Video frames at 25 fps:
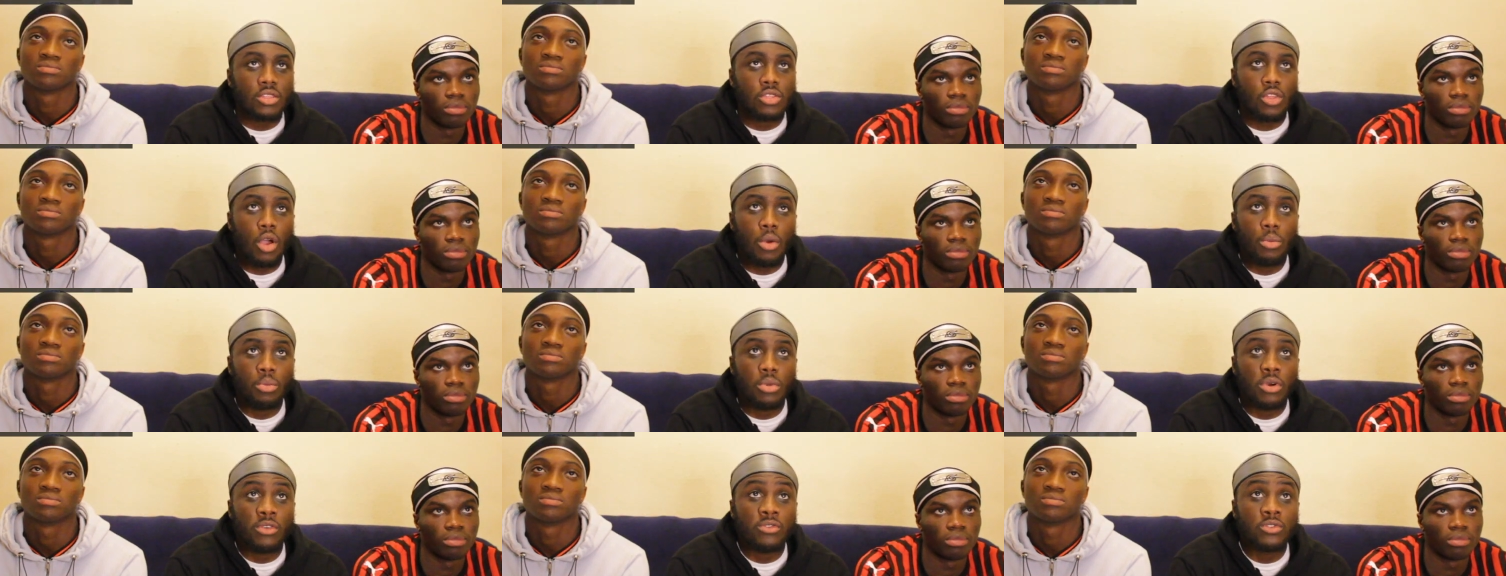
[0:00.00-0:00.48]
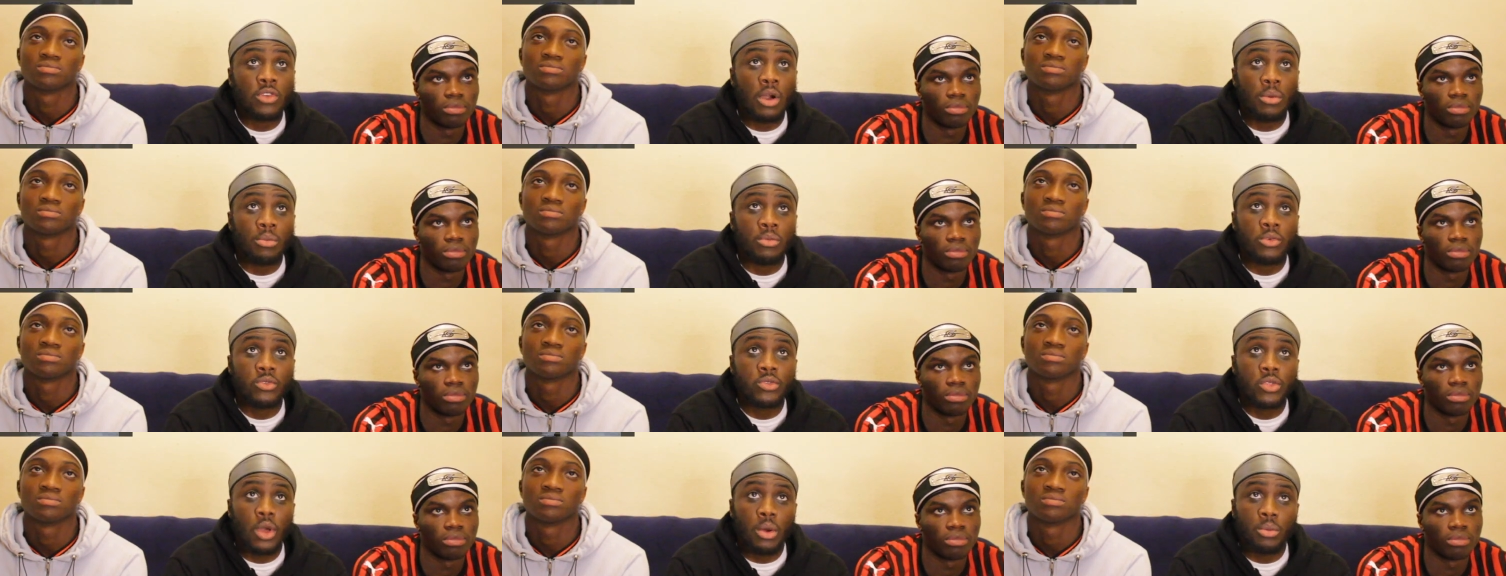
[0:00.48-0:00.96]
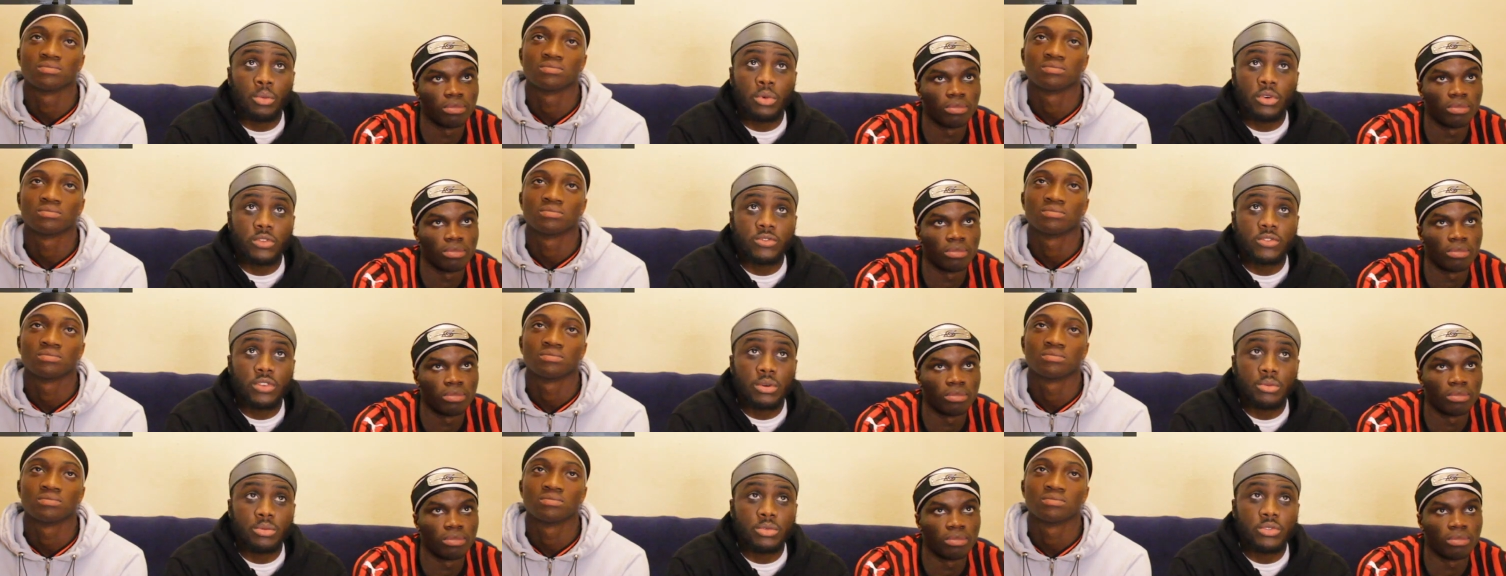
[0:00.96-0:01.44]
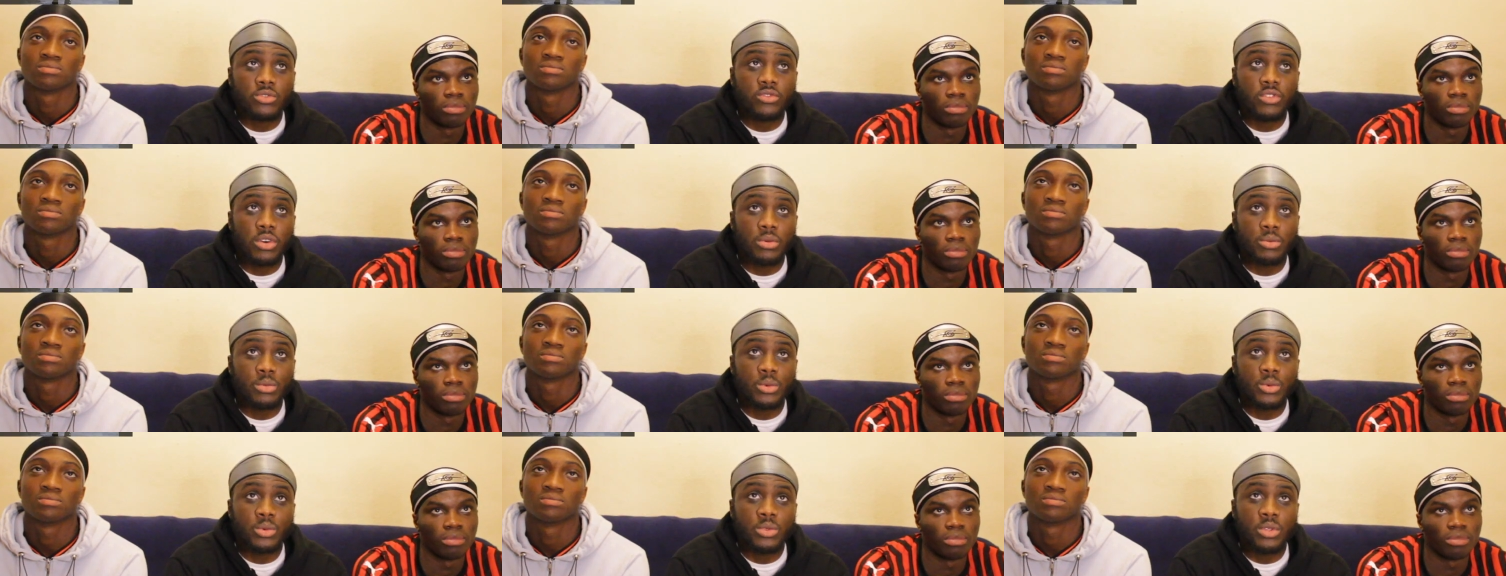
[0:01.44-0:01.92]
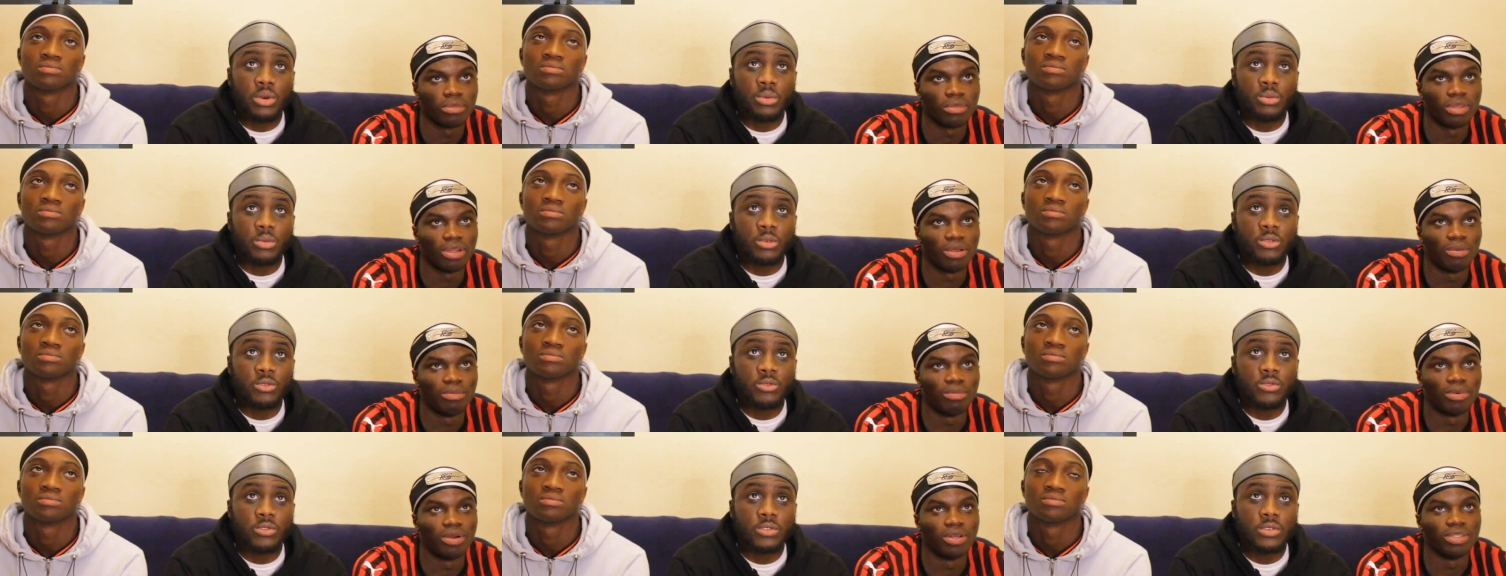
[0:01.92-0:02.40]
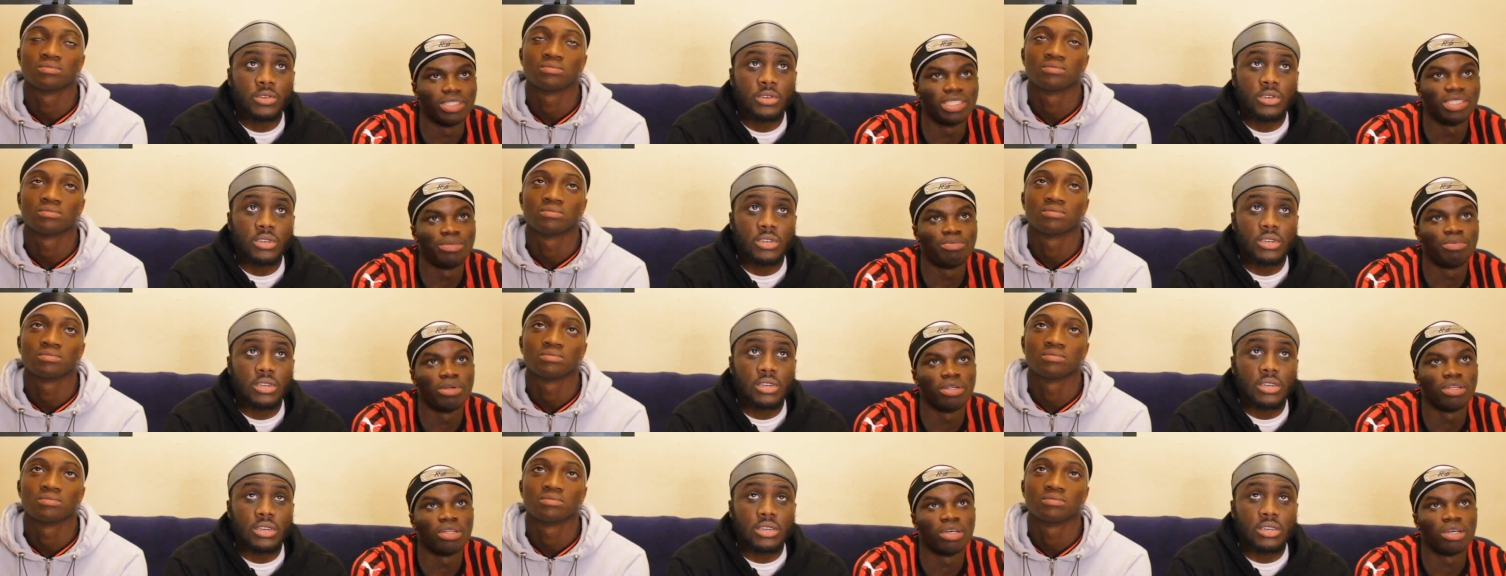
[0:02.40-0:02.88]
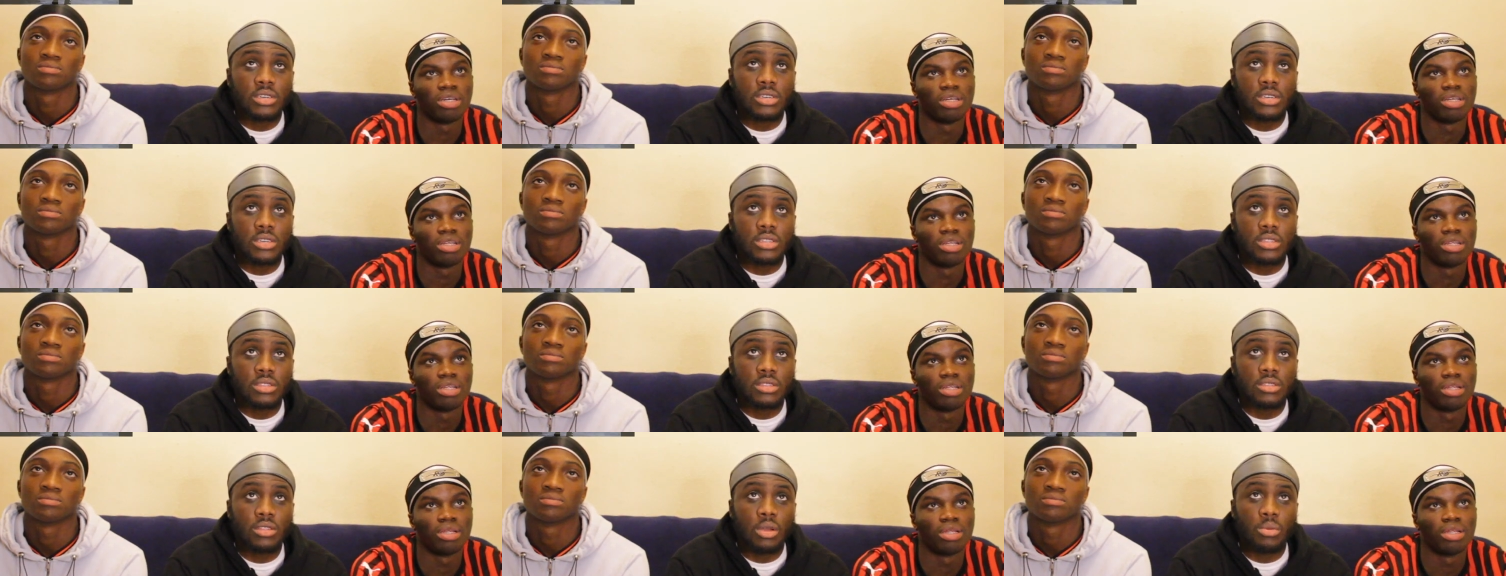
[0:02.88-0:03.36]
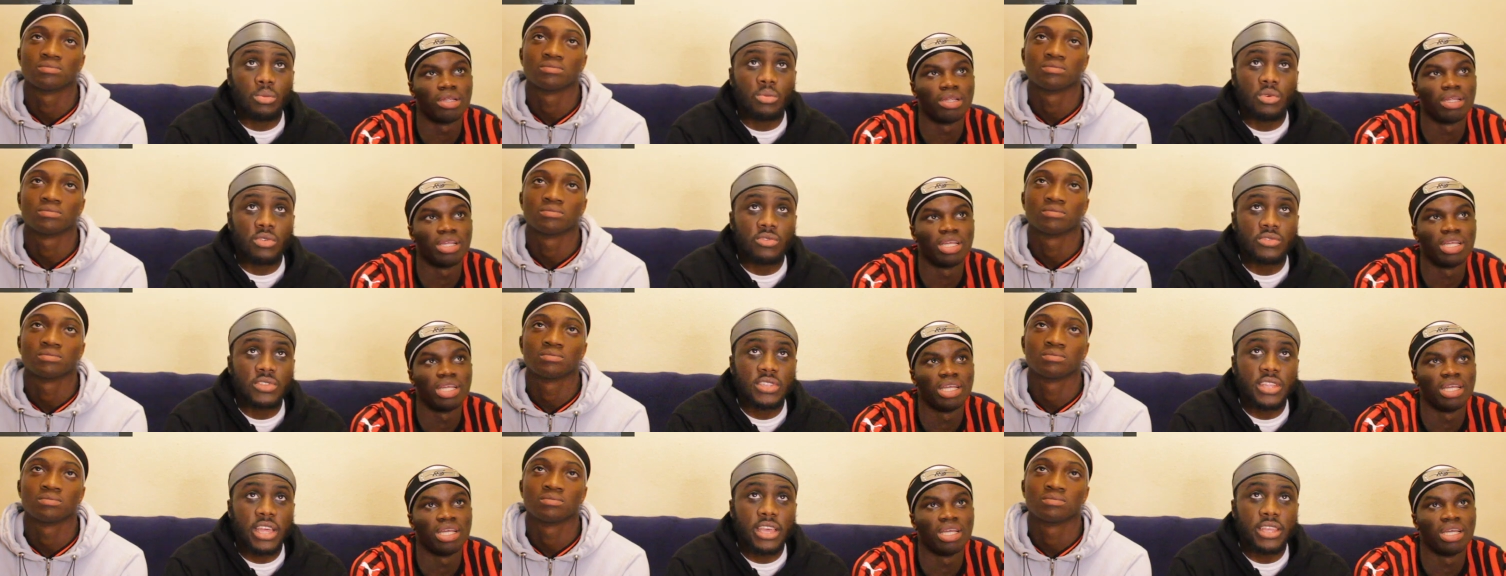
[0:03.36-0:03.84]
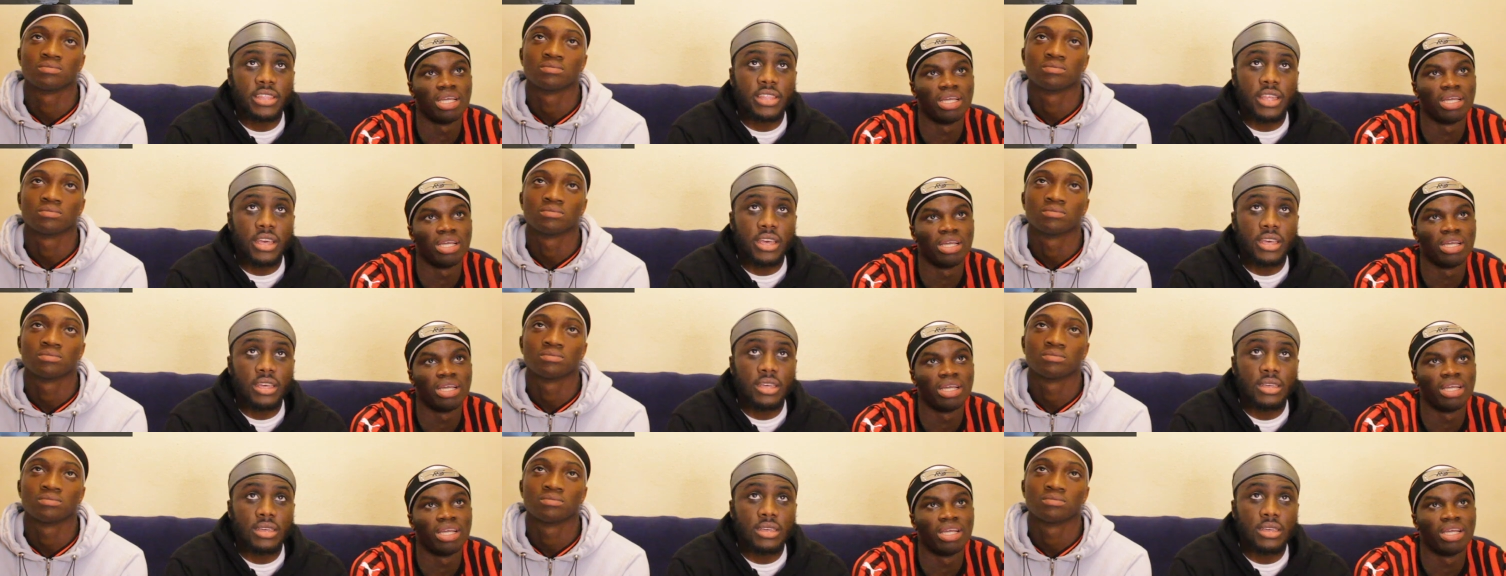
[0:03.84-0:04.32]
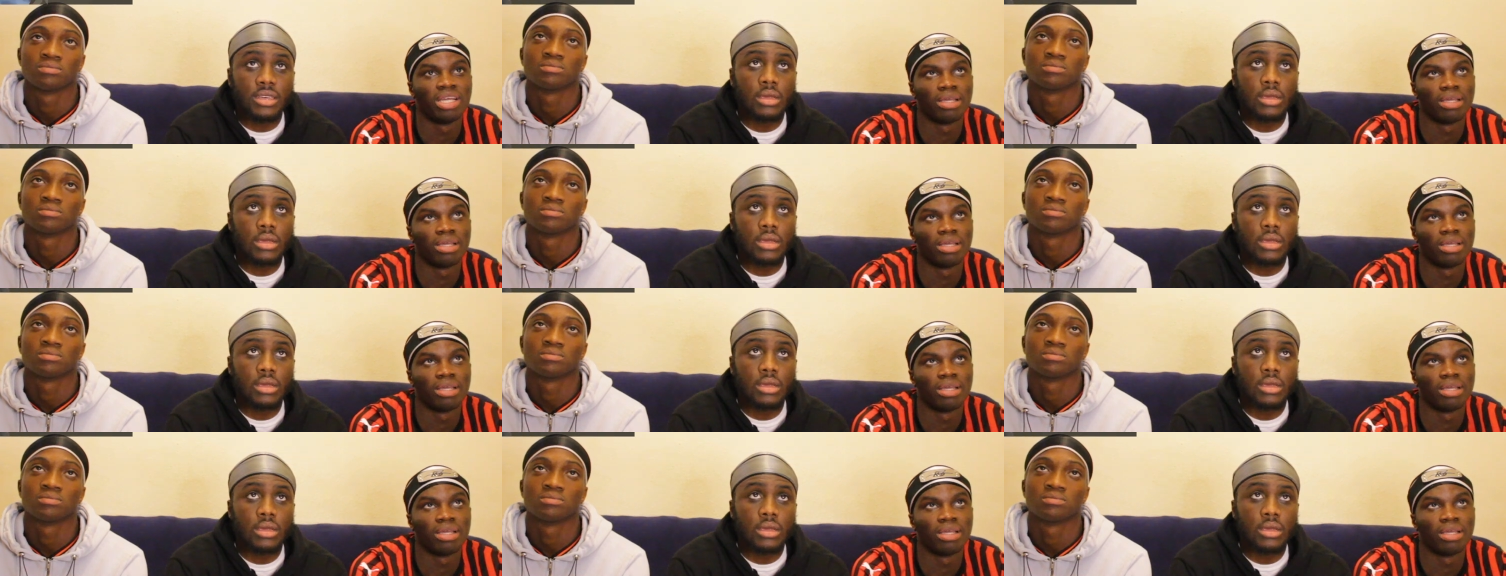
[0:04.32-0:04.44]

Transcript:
Speaker 1: Don't move, don't move, don't move, don't move, don't move, don't move. Bro, this brother. Don't move, stay in there.